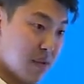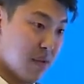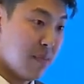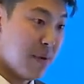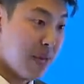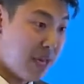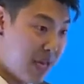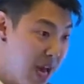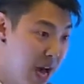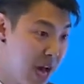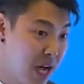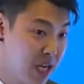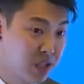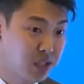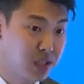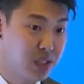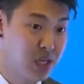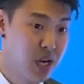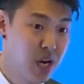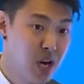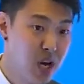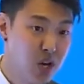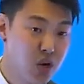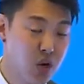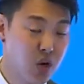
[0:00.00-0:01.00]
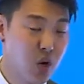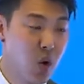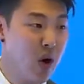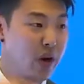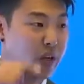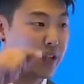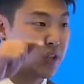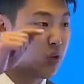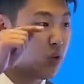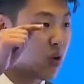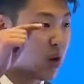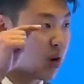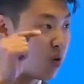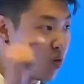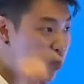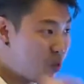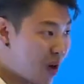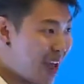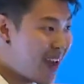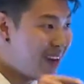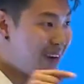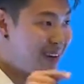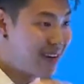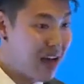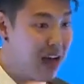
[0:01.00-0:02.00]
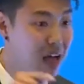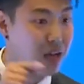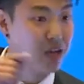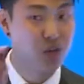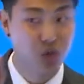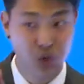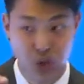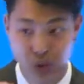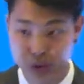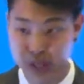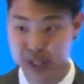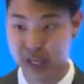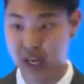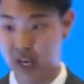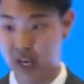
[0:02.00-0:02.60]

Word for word: because you're going to regret not doing